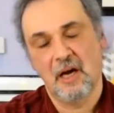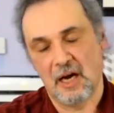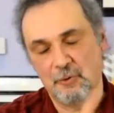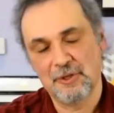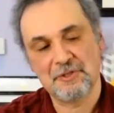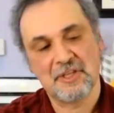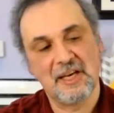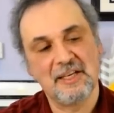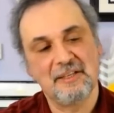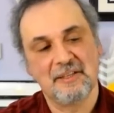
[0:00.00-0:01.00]
I will
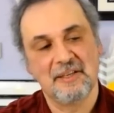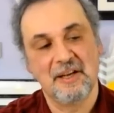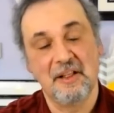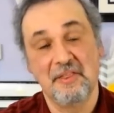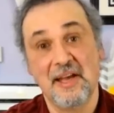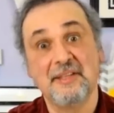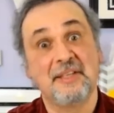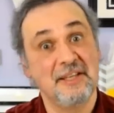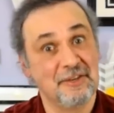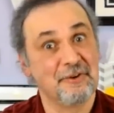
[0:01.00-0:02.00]
say they
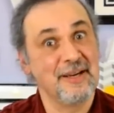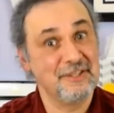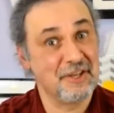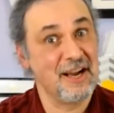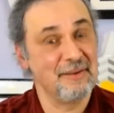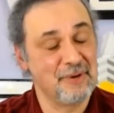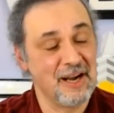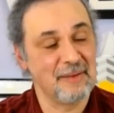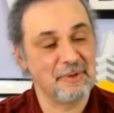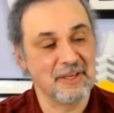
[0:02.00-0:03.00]
did a great job
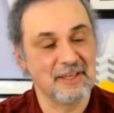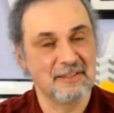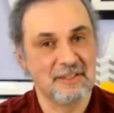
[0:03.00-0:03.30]
copying it.